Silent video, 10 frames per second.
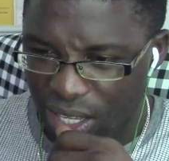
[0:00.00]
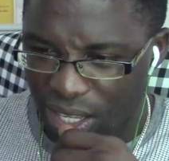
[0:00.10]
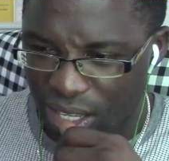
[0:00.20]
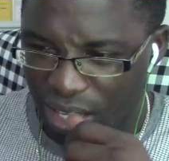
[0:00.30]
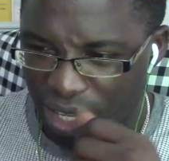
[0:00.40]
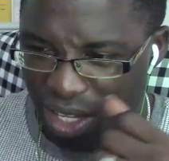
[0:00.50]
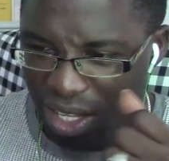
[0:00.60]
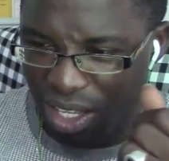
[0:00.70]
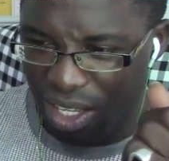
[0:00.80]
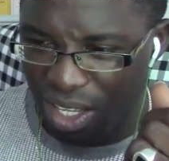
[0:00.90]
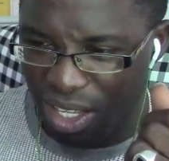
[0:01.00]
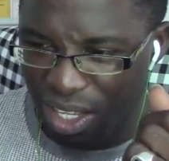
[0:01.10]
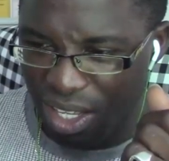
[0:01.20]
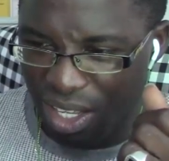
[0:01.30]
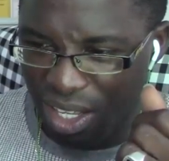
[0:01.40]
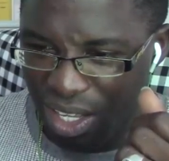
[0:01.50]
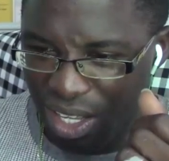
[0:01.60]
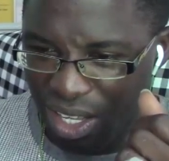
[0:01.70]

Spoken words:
Nothing is said.